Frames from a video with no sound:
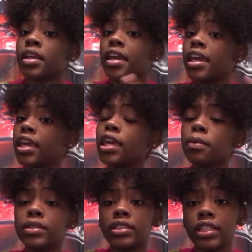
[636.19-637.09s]
he
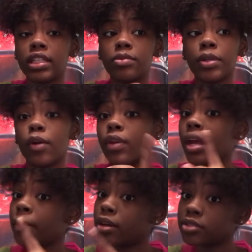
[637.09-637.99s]
was just, we gonna
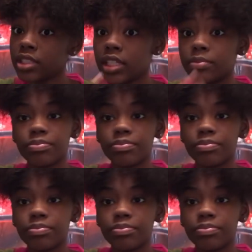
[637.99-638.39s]
name her C.